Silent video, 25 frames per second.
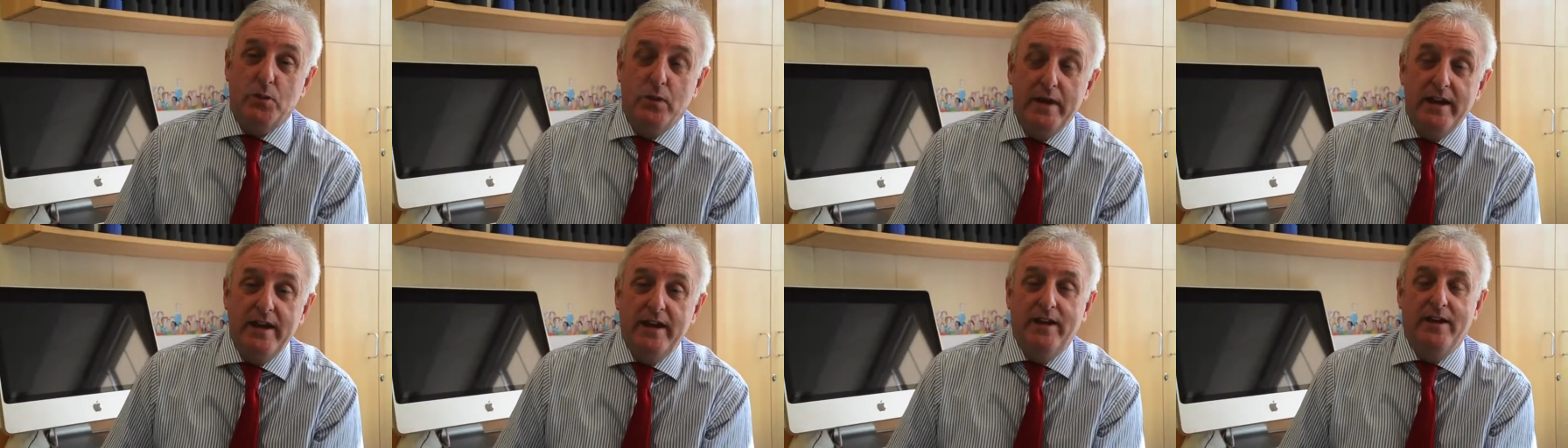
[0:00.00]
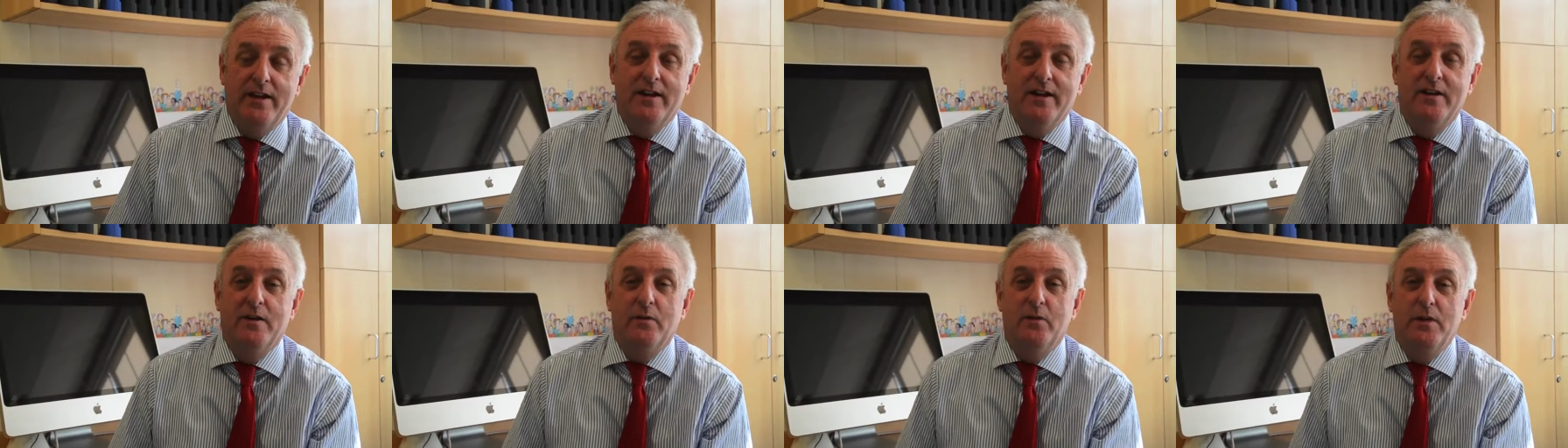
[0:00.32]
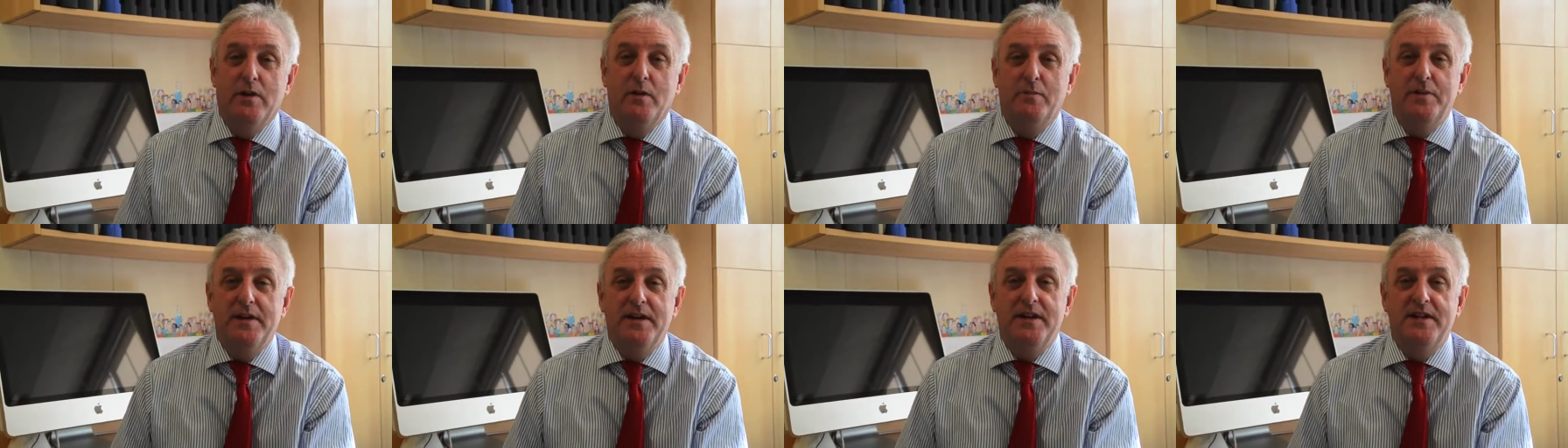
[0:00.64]
week,
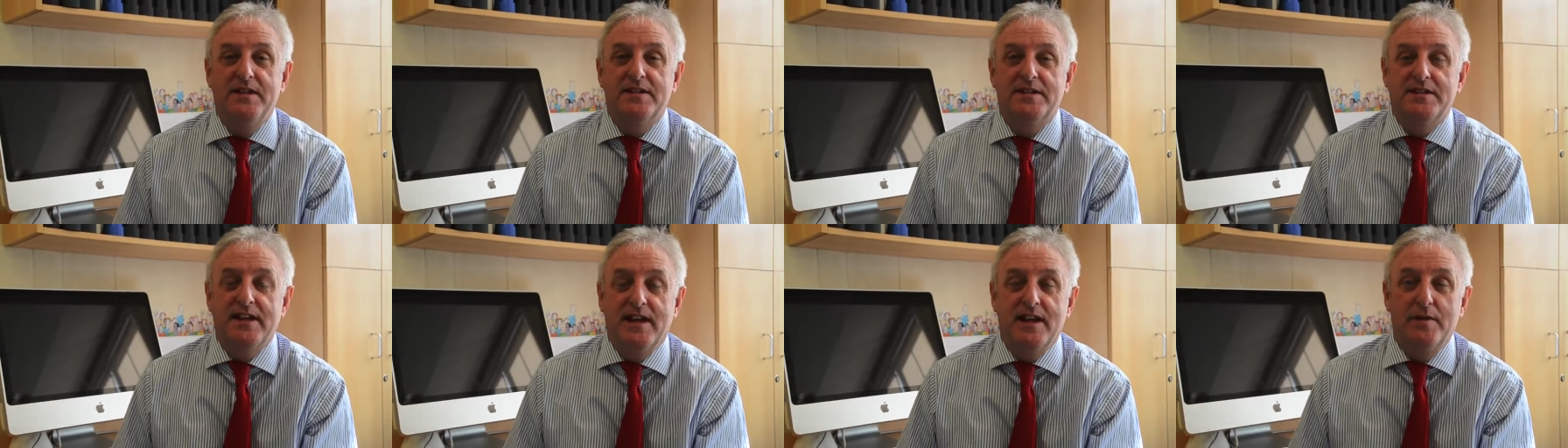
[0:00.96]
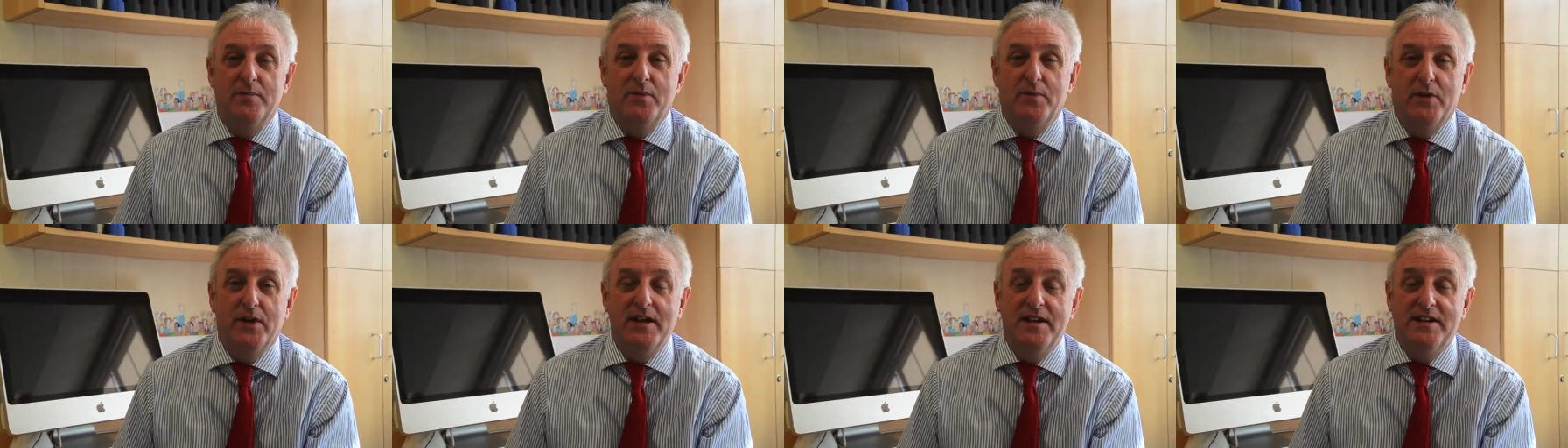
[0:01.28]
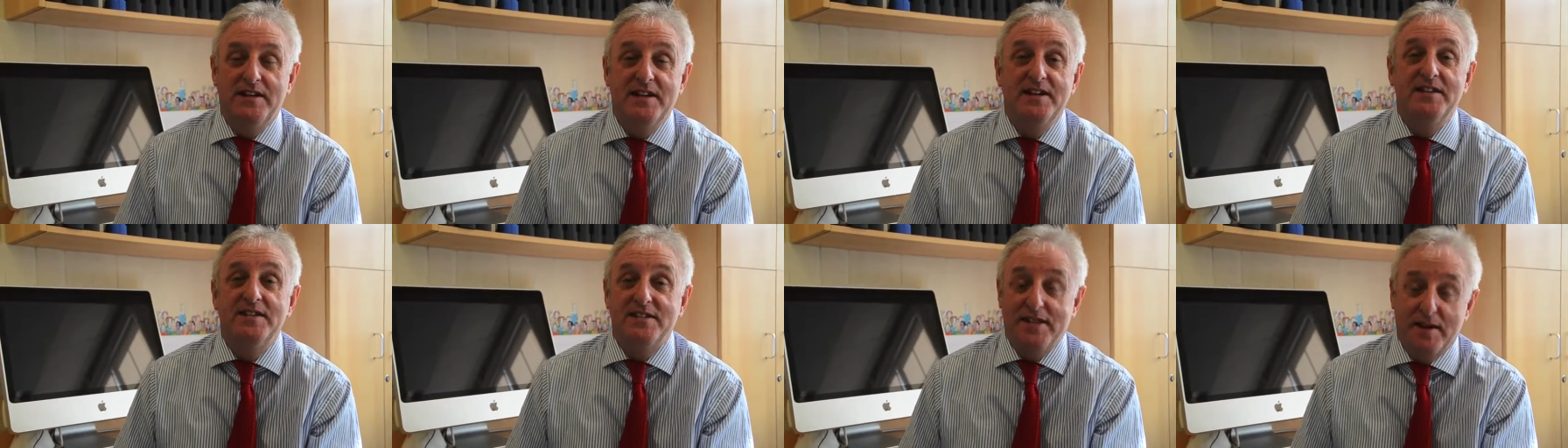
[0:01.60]
we'll be
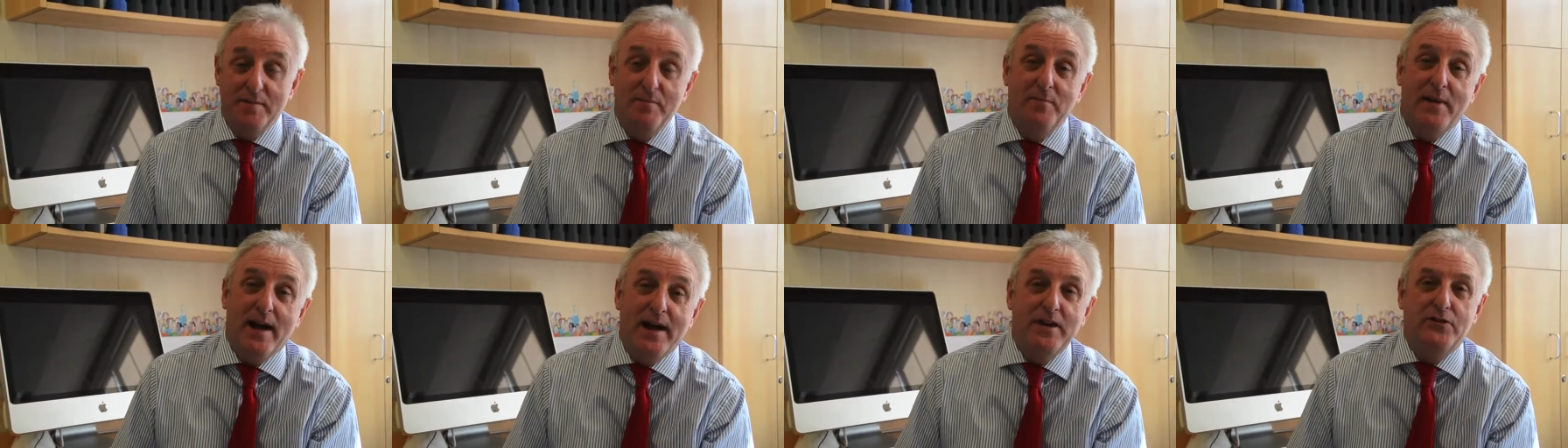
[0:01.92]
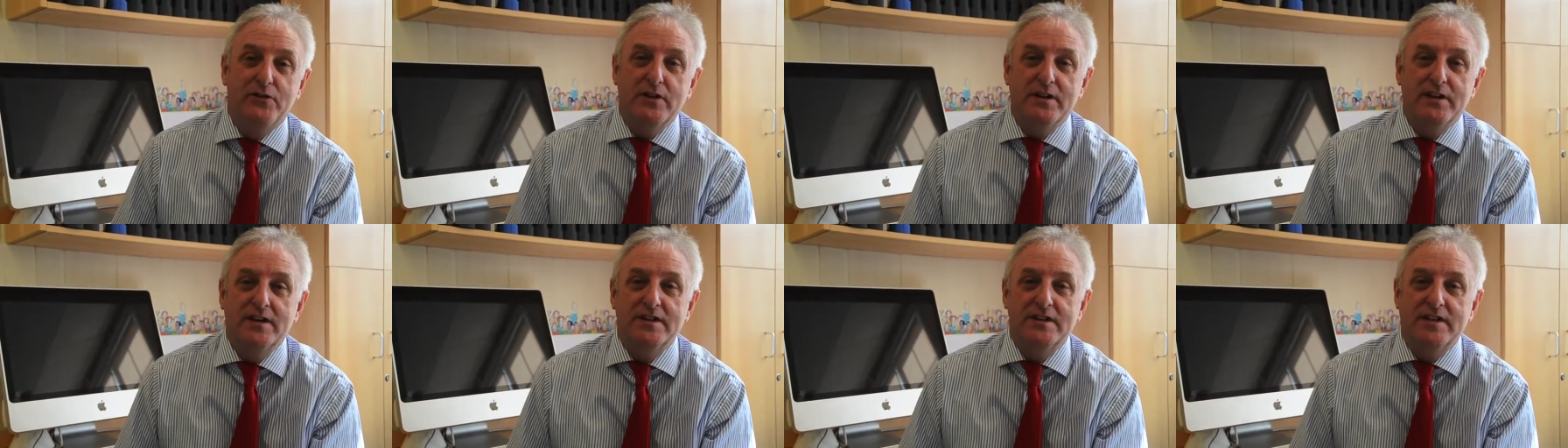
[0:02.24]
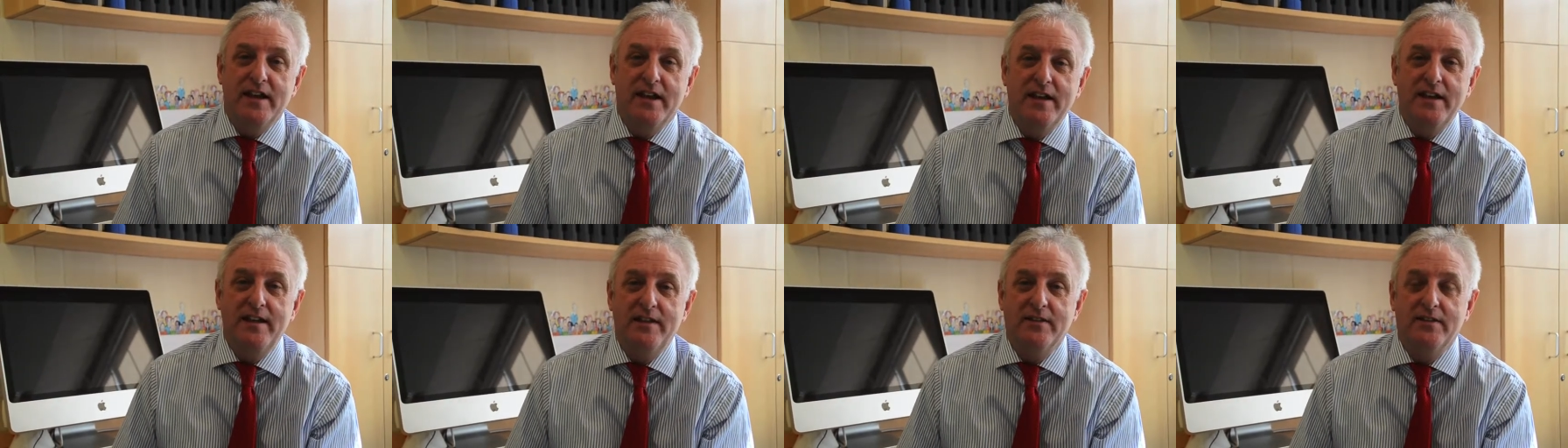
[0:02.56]
celebrating St. Patrick's
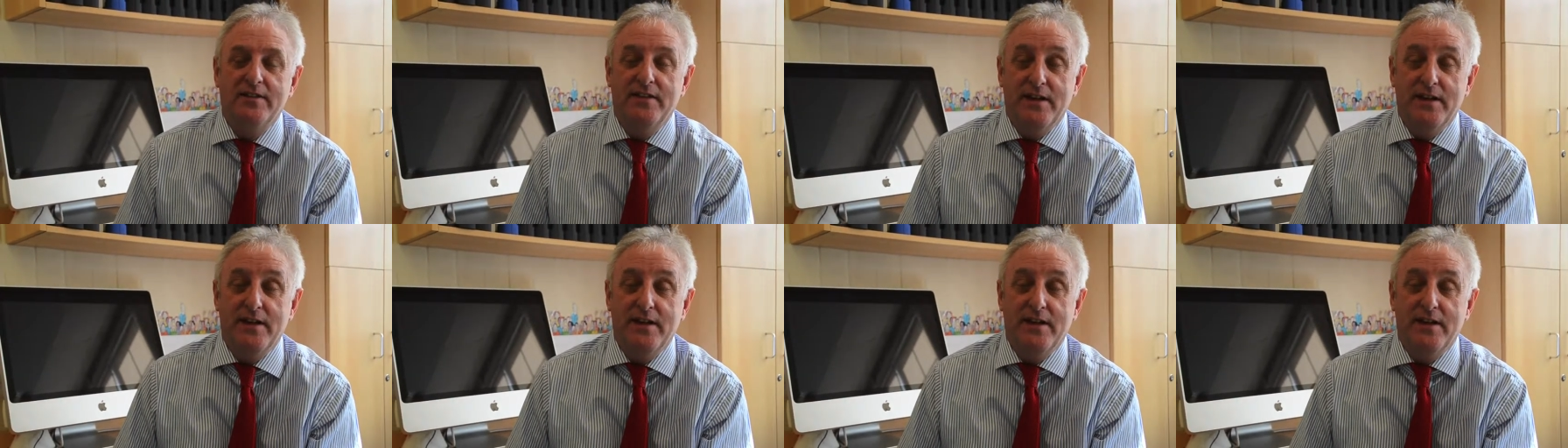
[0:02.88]
Day.